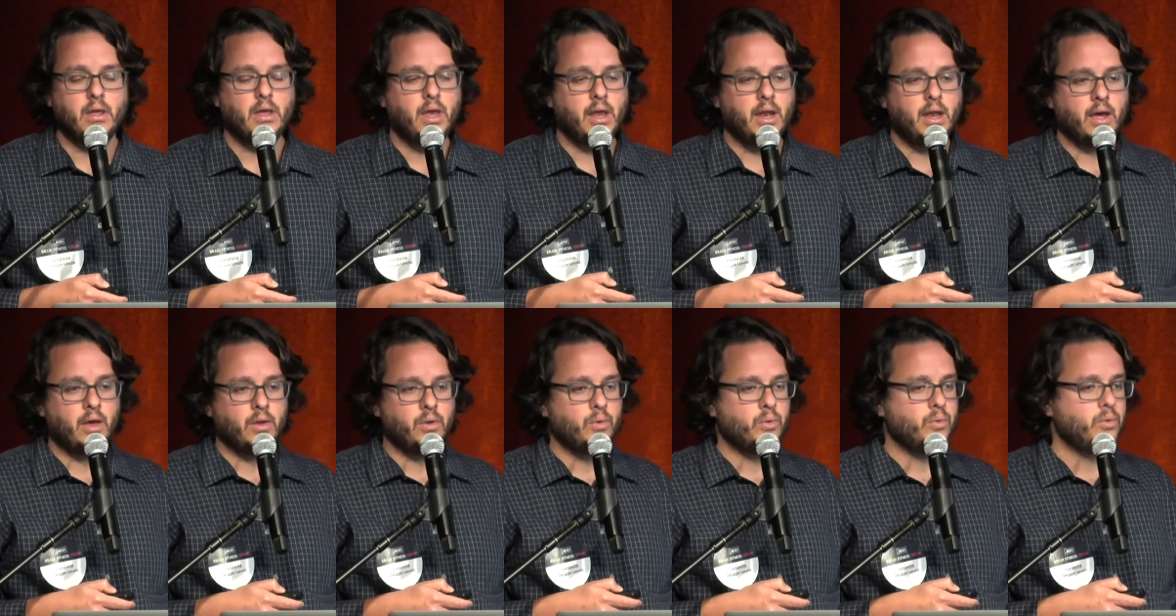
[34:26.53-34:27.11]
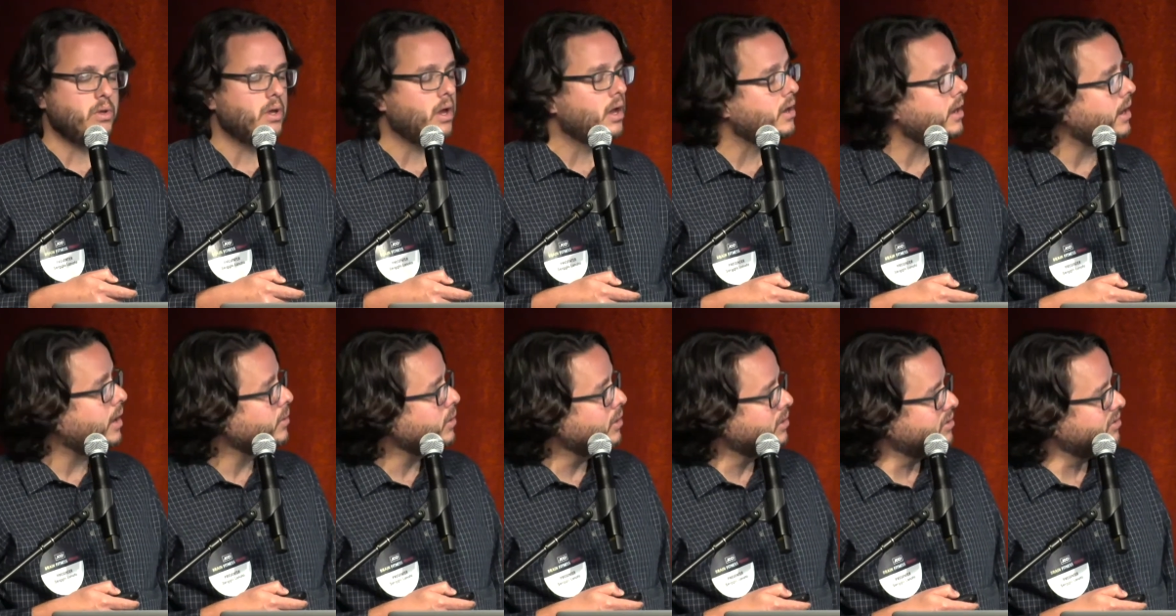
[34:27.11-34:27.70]
And now
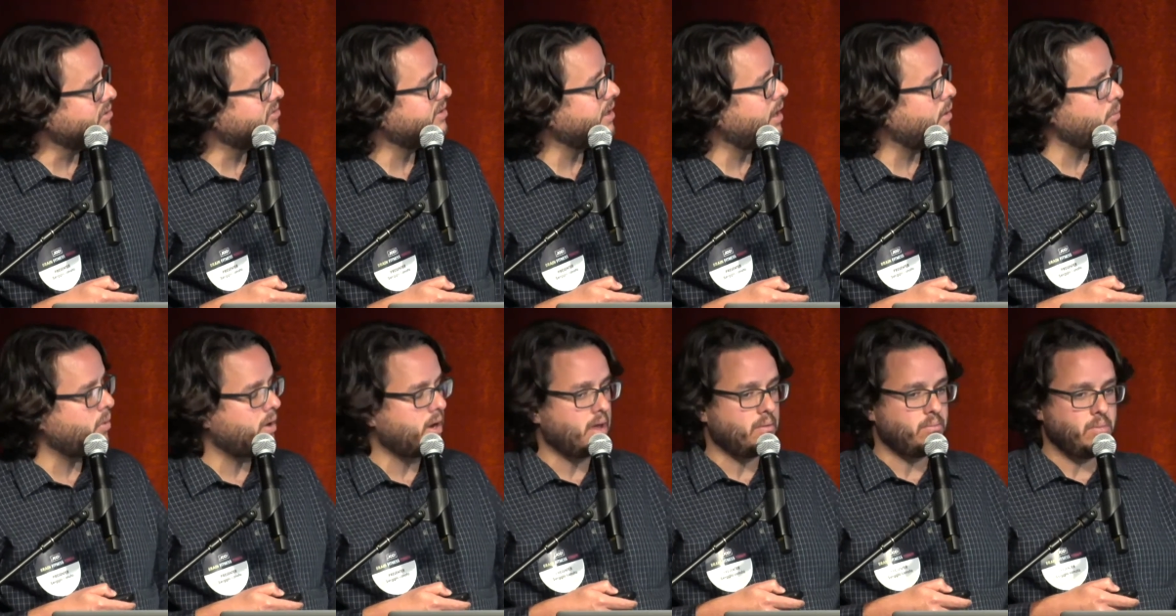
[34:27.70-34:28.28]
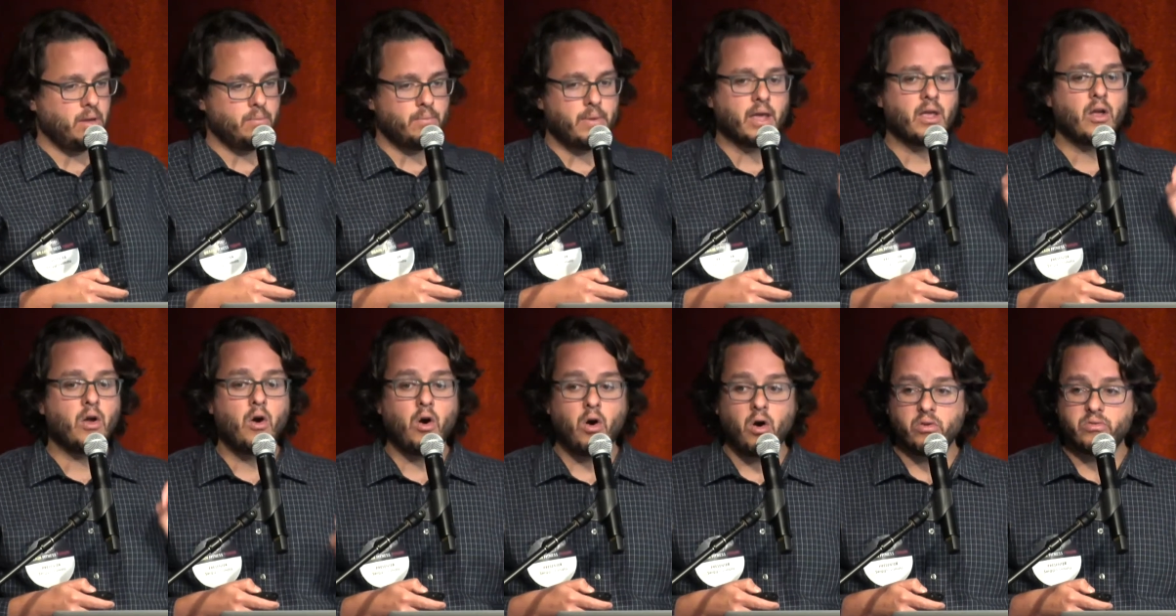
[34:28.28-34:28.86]
you understand what I mean by
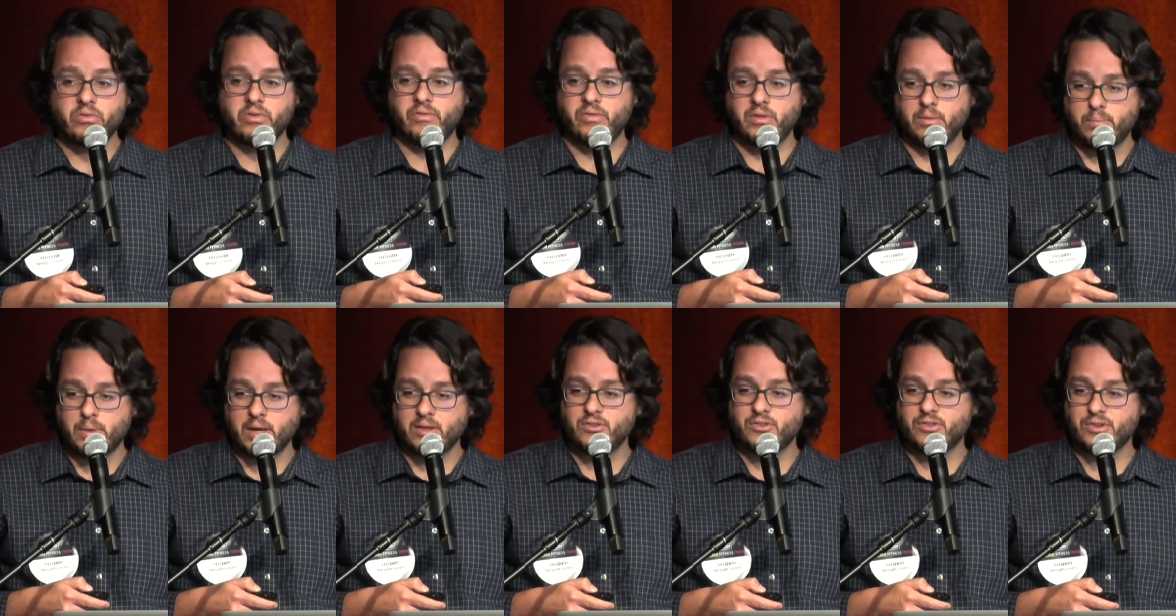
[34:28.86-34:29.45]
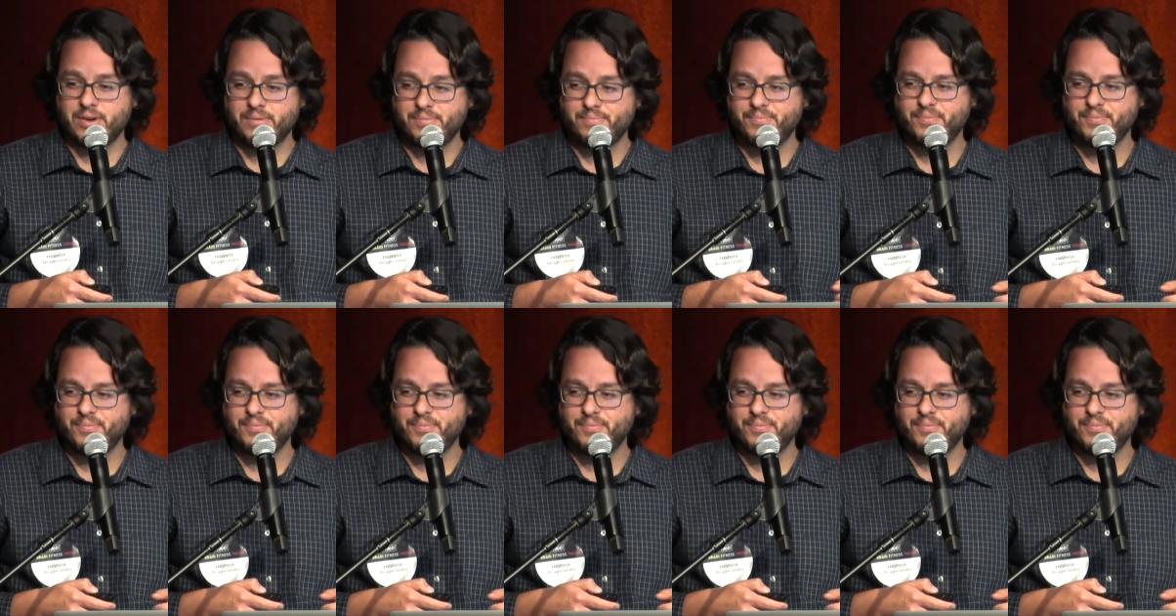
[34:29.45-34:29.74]
cause of dementia.